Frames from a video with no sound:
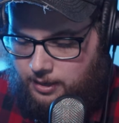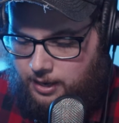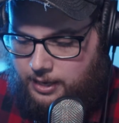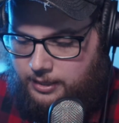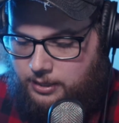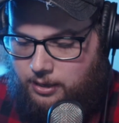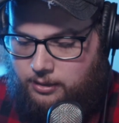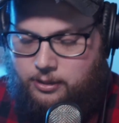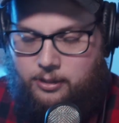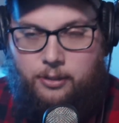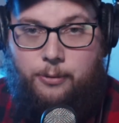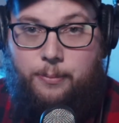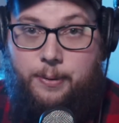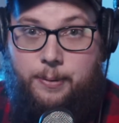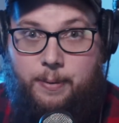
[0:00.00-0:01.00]
I talked a
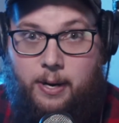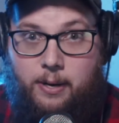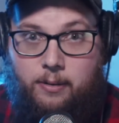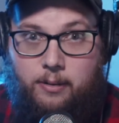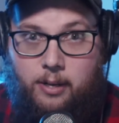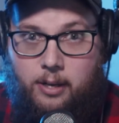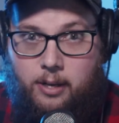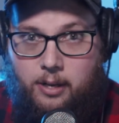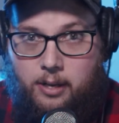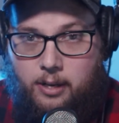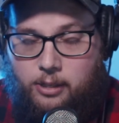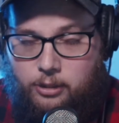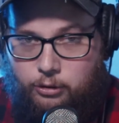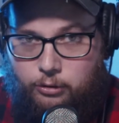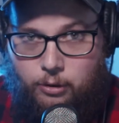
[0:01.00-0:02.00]
little bit about
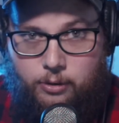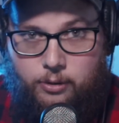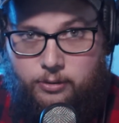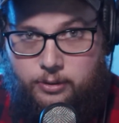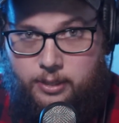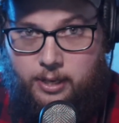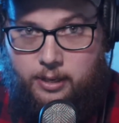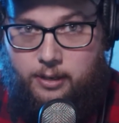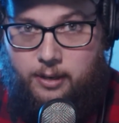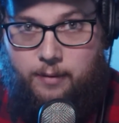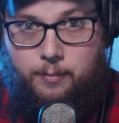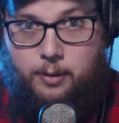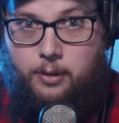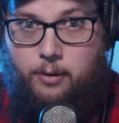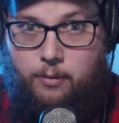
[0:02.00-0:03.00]
struggles that I've
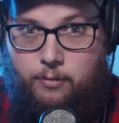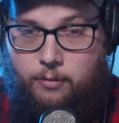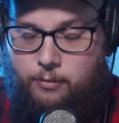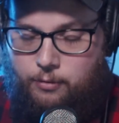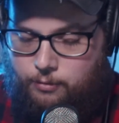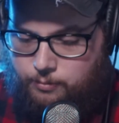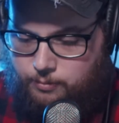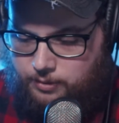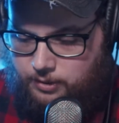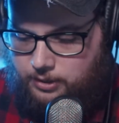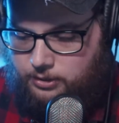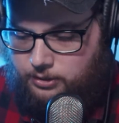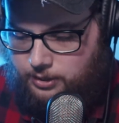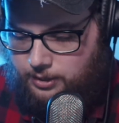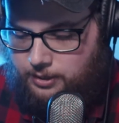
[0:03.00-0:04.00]
been going through with
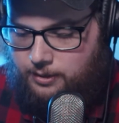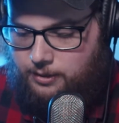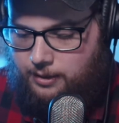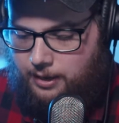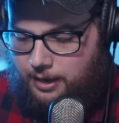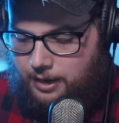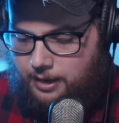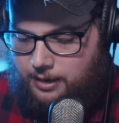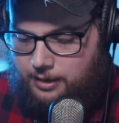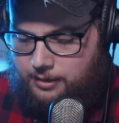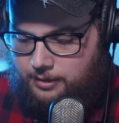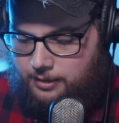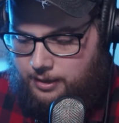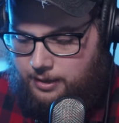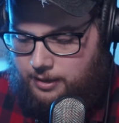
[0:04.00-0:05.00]
this year,
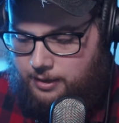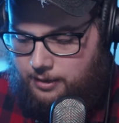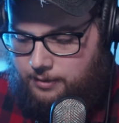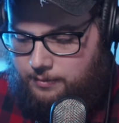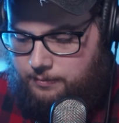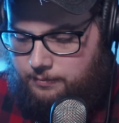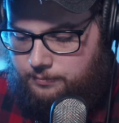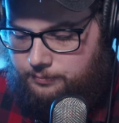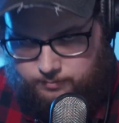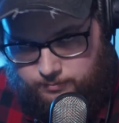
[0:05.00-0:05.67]
and um,